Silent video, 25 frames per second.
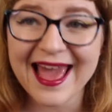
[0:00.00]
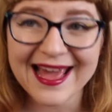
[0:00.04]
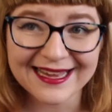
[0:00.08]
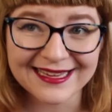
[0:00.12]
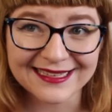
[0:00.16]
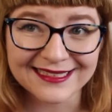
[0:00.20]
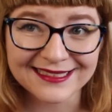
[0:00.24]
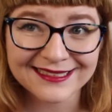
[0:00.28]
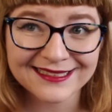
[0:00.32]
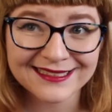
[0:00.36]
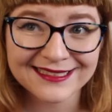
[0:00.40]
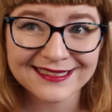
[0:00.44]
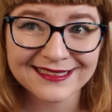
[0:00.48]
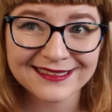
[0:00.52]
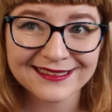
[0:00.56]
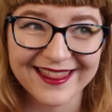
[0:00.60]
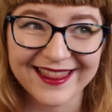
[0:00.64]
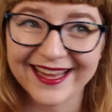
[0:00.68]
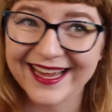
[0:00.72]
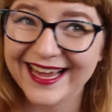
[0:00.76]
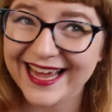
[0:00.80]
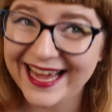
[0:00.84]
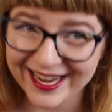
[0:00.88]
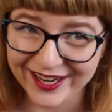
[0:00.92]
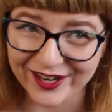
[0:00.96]
And
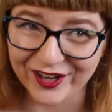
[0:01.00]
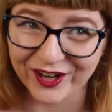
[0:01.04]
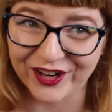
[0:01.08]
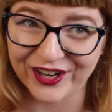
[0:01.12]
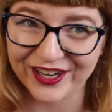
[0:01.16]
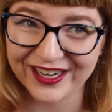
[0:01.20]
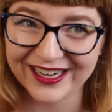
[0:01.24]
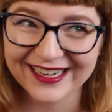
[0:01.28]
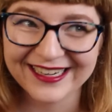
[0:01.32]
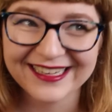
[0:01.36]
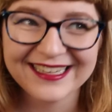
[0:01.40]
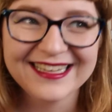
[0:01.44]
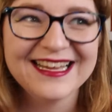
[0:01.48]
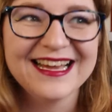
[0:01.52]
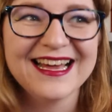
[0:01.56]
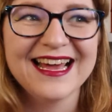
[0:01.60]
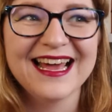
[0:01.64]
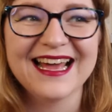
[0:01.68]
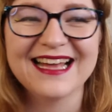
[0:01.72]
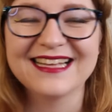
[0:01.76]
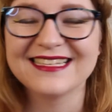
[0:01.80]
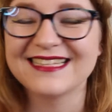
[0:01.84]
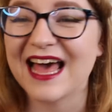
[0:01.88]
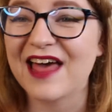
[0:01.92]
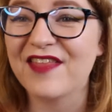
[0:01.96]
the kicker
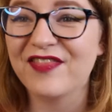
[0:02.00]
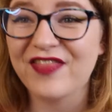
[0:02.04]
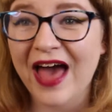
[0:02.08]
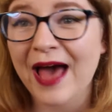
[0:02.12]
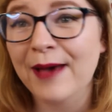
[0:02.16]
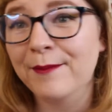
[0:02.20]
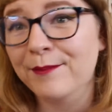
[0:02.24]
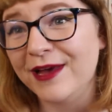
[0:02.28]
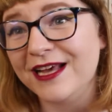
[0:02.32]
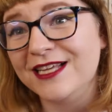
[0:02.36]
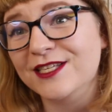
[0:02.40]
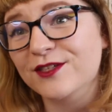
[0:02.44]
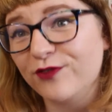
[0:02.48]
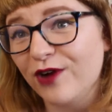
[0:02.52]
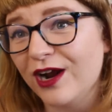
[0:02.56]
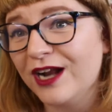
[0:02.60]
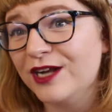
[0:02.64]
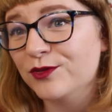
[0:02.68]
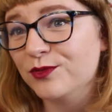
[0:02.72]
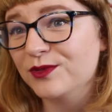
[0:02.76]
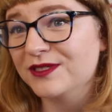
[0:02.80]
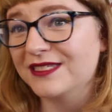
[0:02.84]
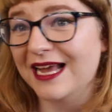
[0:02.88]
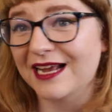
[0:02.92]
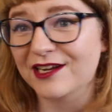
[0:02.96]
is that that best
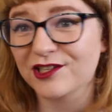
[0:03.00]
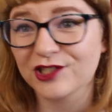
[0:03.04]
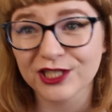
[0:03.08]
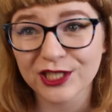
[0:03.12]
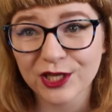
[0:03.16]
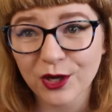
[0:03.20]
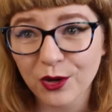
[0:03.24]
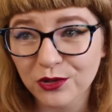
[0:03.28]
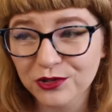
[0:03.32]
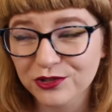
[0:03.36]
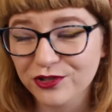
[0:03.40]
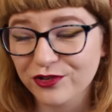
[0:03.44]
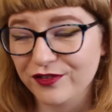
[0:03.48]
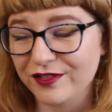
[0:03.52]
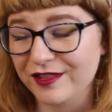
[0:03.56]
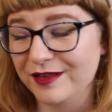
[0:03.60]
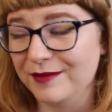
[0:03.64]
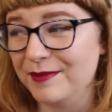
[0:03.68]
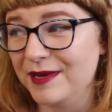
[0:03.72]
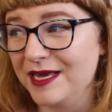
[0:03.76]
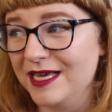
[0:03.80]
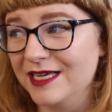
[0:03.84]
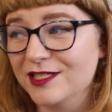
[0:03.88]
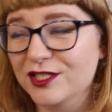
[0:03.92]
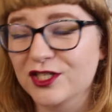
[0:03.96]
friend was actually older
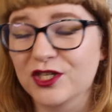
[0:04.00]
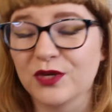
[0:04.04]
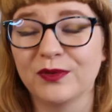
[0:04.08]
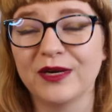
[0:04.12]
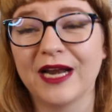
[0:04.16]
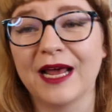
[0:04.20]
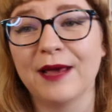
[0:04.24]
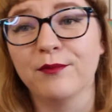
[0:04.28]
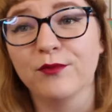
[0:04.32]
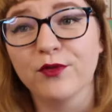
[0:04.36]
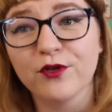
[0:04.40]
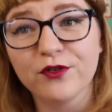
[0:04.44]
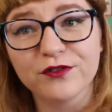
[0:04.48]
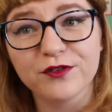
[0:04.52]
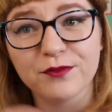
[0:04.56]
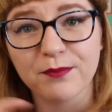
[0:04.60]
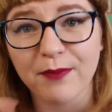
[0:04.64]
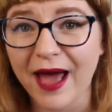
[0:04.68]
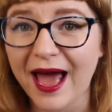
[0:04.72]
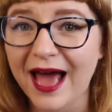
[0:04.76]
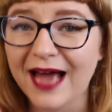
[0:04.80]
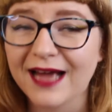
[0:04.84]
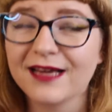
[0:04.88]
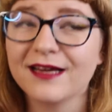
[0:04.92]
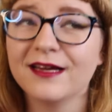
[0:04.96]
than me. So when I moved
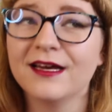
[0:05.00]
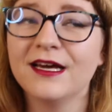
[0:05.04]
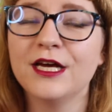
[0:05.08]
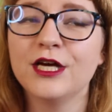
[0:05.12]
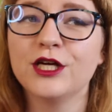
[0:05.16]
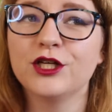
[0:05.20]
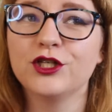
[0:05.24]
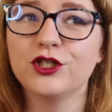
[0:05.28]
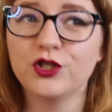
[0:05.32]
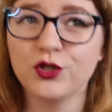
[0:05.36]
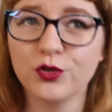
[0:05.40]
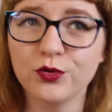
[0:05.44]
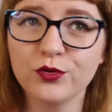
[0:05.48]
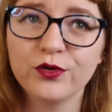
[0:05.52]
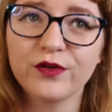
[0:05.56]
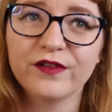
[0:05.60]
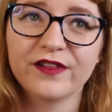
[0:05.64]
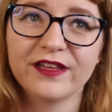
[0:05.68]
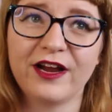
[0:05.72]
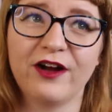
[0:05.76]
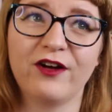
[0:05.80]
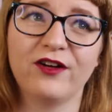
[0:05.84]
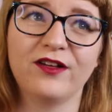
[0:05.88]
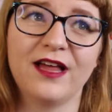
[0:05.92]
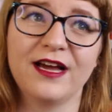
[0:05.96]
back to
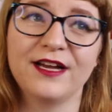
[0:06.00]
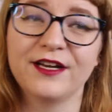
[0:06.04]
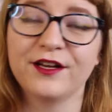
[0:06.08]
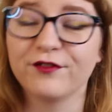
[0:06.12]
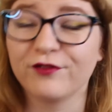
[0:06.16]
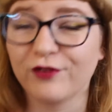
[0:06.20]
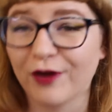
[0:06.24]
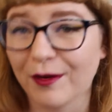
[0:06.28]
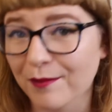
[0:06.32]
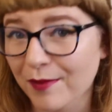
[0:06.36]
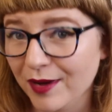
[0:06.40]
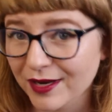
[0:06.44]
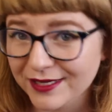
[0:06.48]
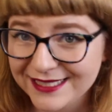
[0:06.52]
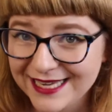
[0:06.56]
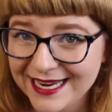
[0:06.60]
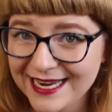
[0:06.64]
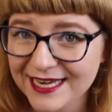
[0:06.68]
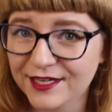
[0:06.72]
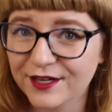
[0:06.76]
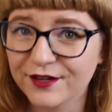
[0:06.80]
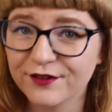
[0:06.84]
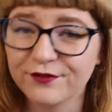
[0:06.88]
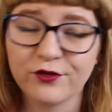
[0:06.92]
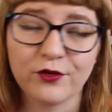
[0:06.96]
North Carolina from
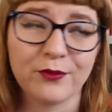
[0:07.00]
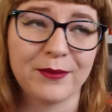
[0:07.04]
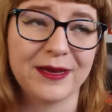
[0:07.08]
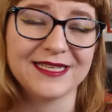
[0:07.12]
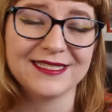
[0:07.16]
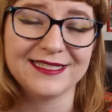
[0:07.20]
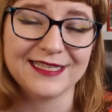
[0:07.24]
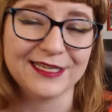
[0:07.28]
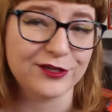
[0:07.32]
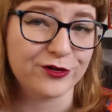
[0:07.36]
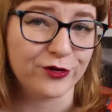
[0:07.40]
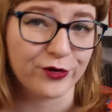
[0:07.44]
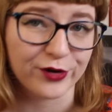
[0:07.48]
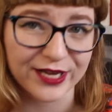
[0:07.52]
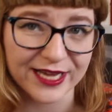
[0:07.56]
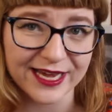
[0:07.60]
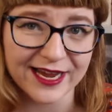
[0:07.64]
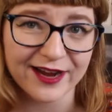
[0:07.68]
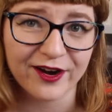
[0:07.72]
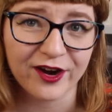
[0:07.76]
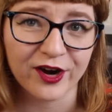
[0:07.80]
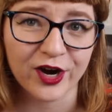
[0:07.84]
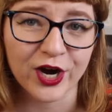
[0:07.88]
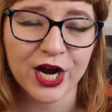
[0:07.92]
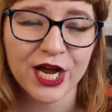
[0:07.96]
Montana for my senior
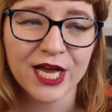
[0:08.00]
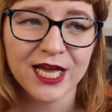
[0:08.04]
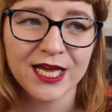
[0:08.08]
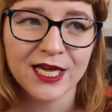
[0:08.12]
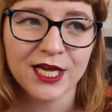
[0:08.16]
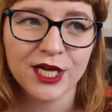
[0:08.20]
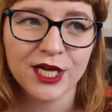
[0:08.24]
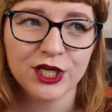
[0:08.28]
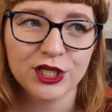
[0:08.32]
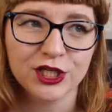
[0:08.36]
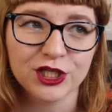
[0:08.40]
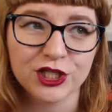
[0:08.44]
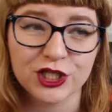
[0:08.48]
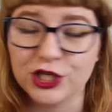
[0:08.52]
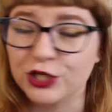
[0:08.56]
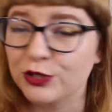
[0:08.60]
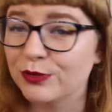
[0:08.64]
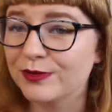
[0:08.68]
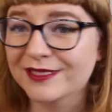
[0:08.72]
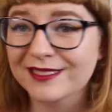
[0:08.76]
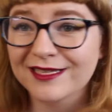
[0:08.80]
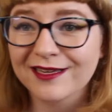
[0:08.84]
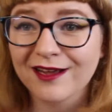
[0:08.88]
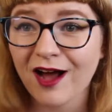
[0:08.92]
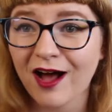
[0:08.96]
year, she
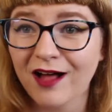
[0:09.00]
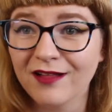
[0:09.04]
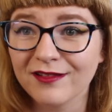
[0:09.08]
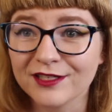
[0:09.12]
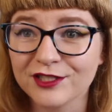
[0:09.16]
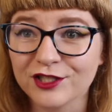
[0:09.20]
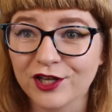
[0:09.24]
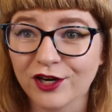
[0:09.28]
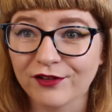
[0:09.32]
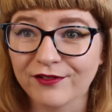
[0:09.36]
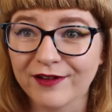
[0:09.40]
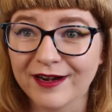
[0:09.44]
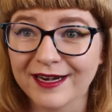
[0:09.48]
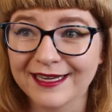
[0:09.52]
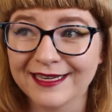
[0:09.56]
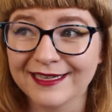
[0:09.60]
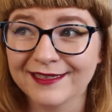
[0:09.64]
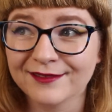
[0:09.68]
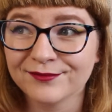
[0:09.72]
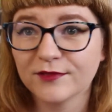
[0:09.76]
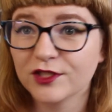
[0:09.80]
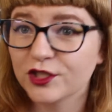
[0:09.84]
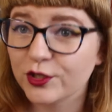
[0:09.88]
was in college already.